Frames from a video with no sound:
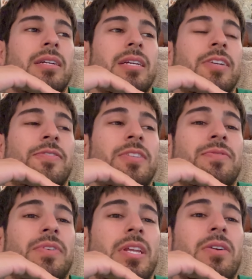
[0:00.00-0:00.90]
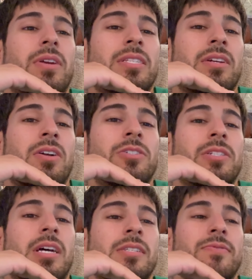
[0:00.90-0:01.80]
If this video gets
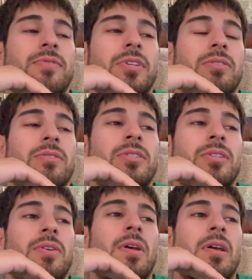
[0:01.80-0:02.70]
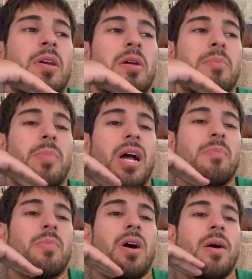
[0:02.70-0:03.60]
100,000 views, my
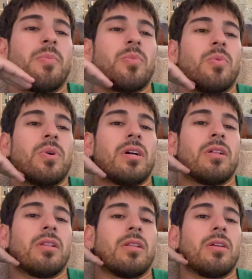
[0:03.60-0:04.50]
mom will...